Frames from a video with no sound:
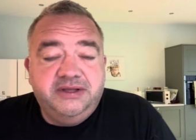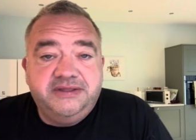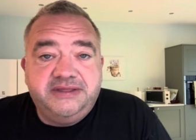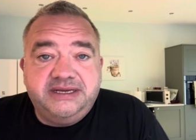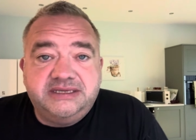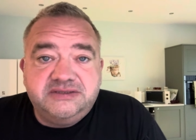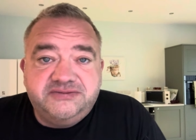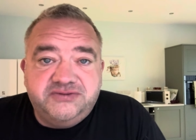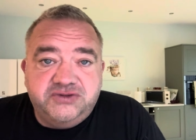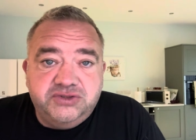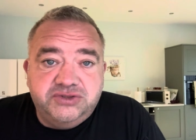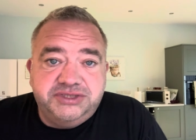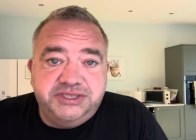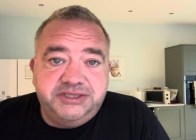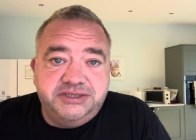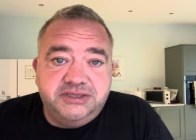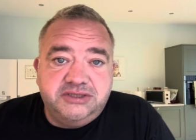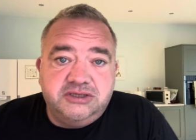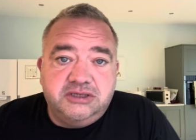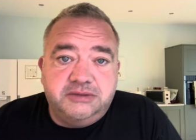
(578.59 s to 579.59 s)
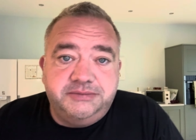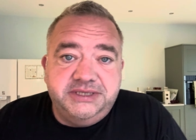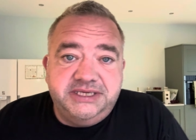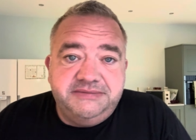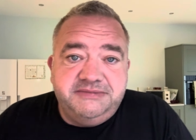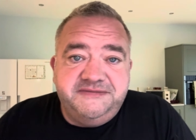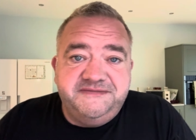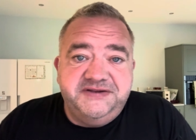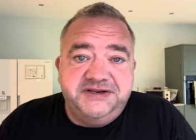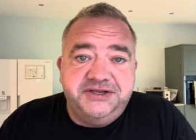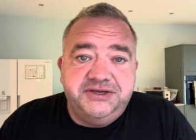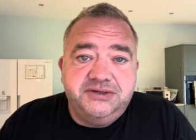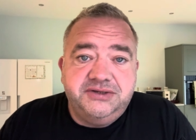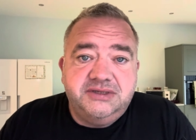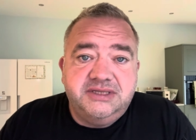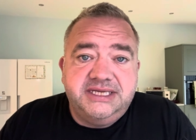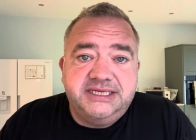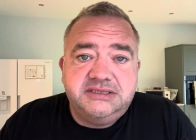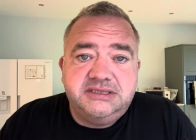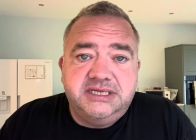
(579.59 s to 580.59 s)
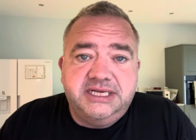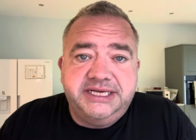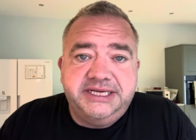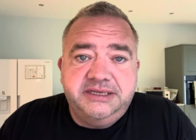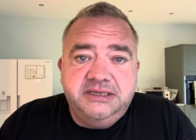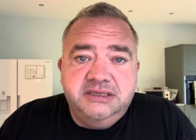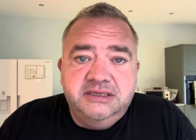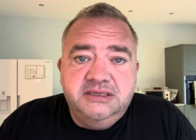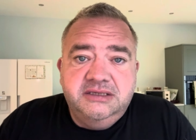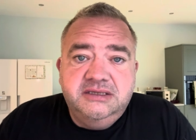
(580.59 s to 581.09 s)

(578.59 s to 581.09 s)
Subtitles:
Thanks for those of you that commented my video last night